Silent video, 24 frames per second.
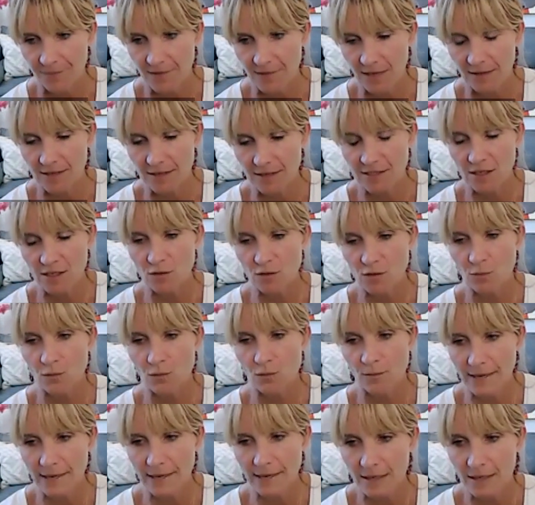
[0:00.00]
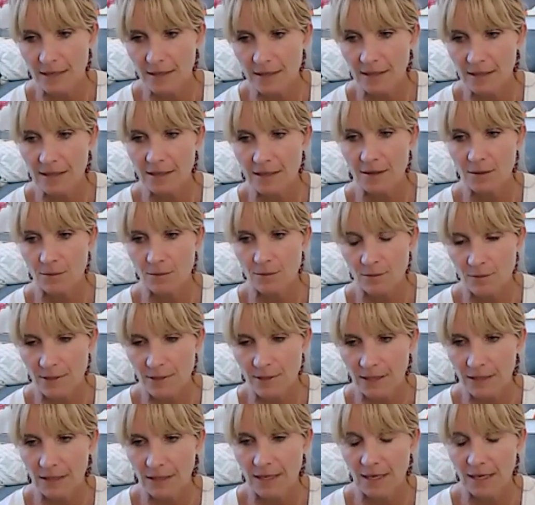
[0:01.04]
Now, this is really,
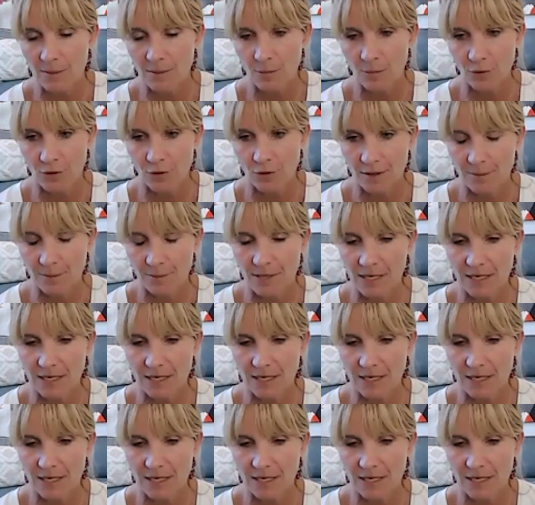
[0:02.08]
really important